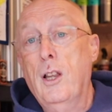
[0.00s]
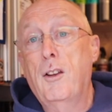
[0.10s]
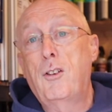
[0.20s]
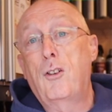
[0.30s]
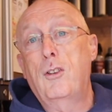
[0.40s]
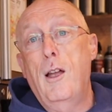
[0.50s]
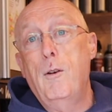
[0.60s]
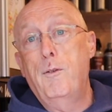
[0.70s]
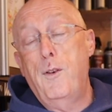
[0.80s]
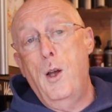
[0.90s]
as a
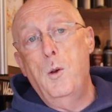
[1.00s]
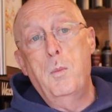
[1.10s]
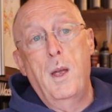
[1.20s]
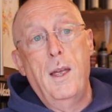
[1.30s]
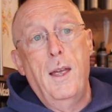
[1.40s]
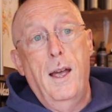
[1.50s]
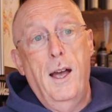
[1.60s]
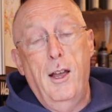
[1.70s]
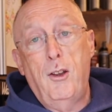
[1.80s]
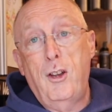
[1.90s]
snow foam
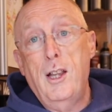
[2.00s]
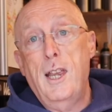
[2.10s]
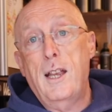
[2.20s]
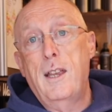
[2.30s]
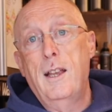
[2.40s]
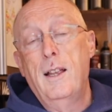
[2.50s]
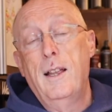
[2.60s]
cynic